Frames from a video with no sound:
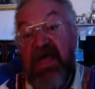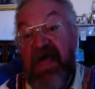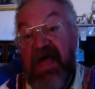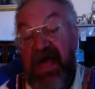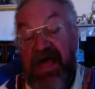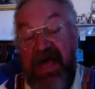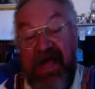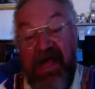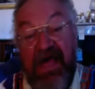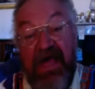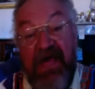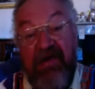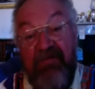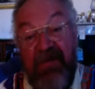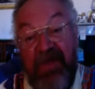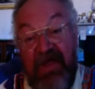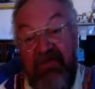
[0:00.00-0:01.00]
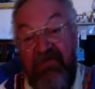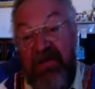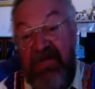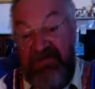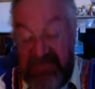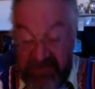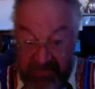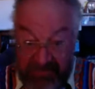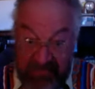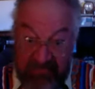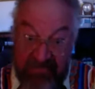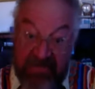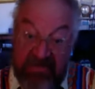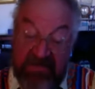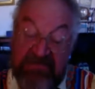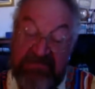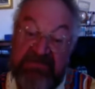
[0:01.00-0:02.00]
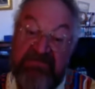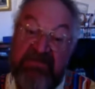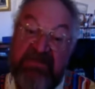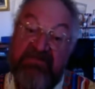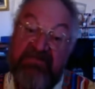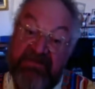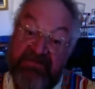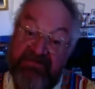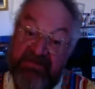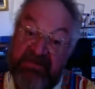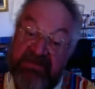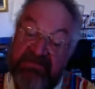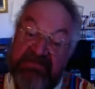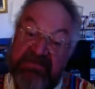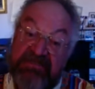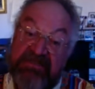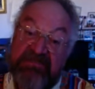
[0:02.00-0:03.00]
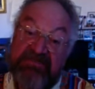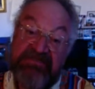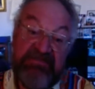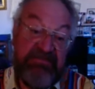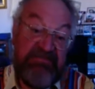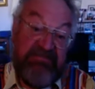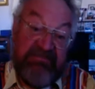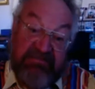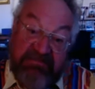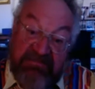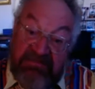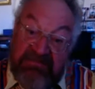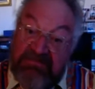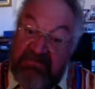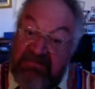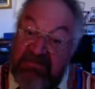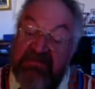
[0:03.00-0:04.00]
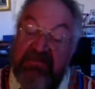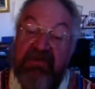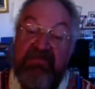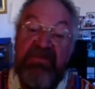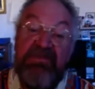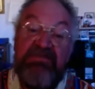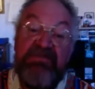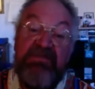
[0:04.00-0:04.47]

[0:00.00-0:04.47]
where I did a bit of philosophy, a bit of classics, and I've been